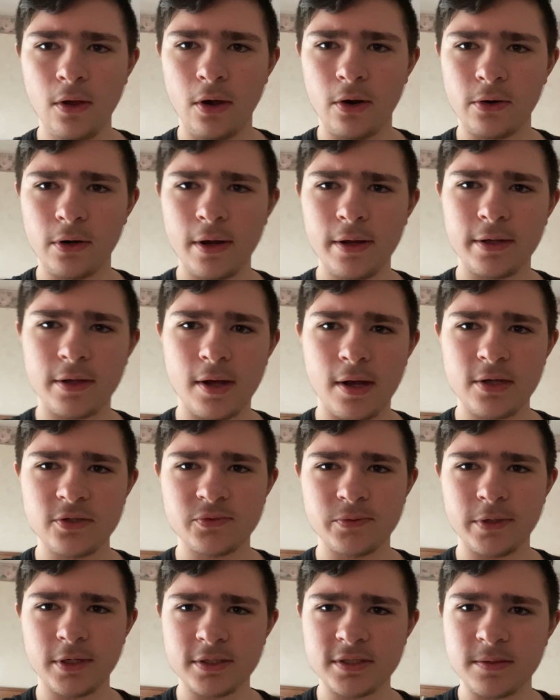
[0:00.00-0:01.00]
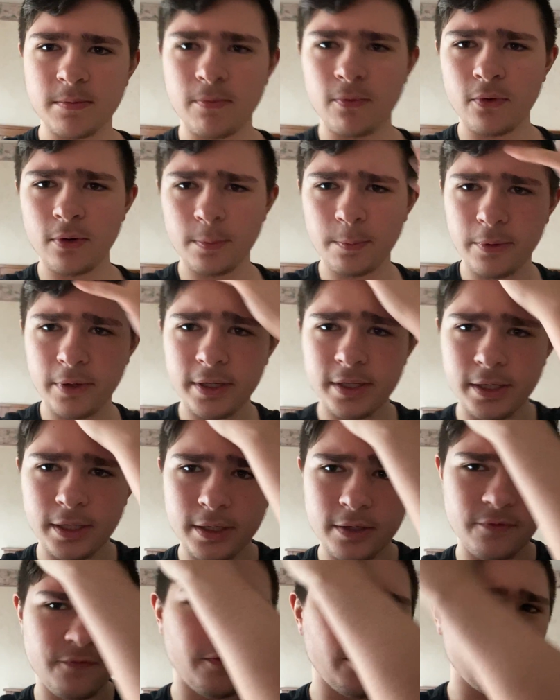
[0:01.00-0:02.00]
All right, guys, we got some more breaking
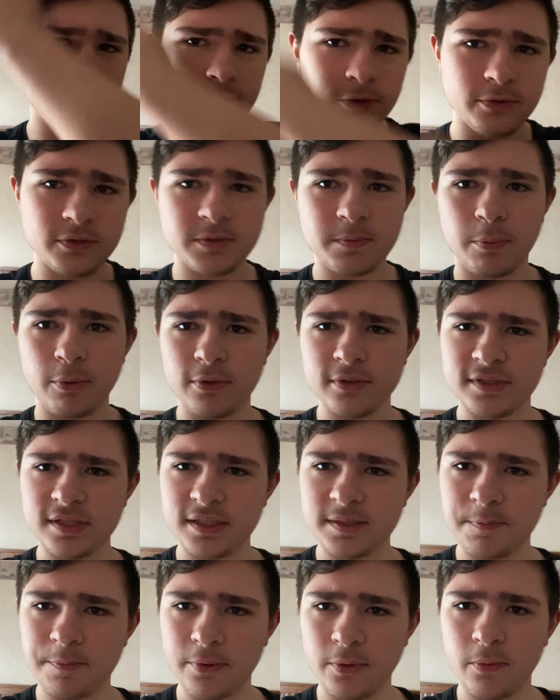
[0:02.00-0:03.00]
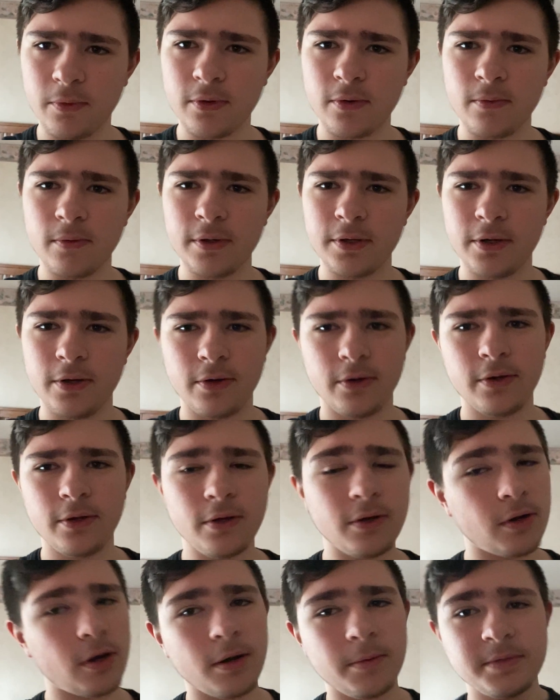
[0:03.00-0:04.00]
NFL news. Sports Expert 101 here. You
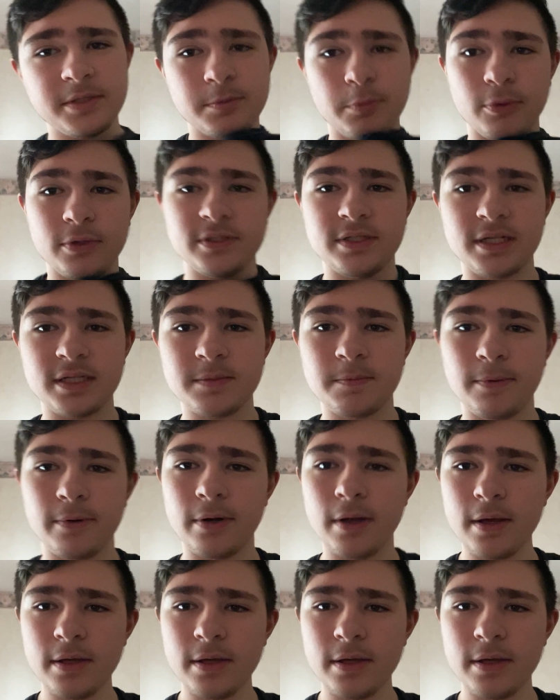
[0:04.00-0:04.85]
can call me Sports Expert.